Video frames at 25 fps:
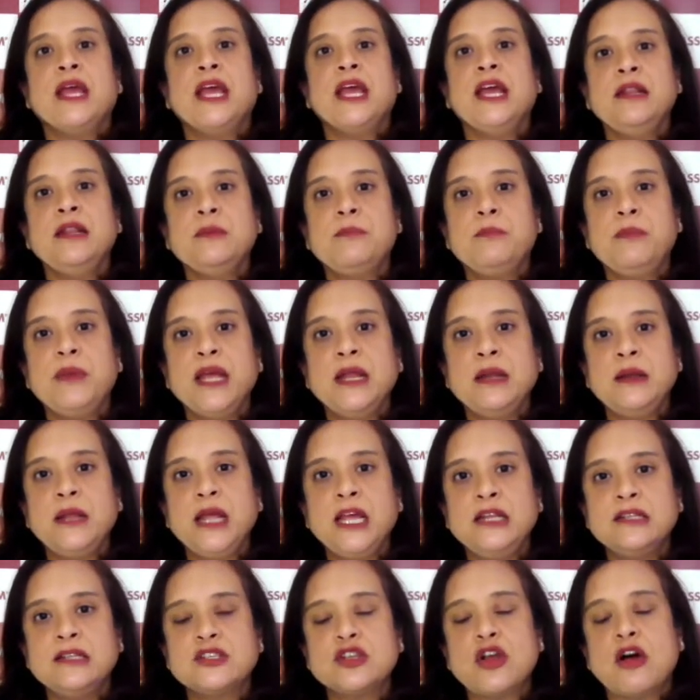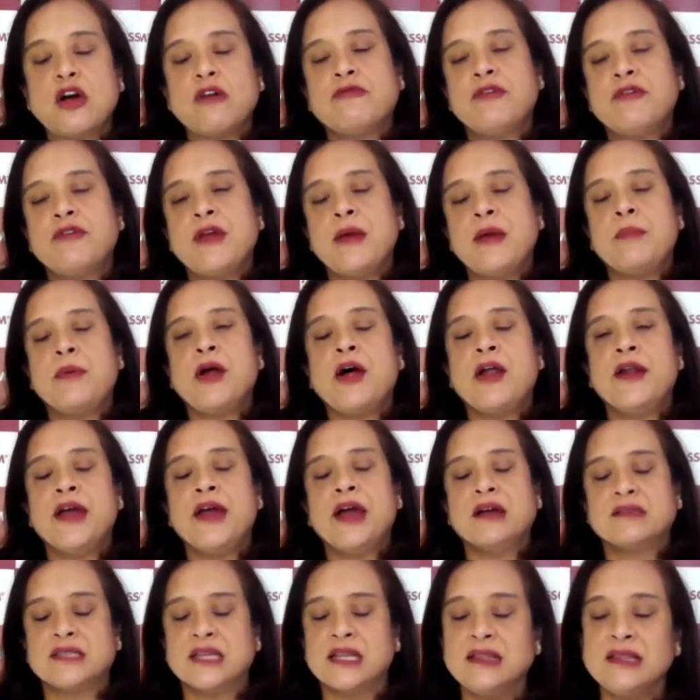in software products.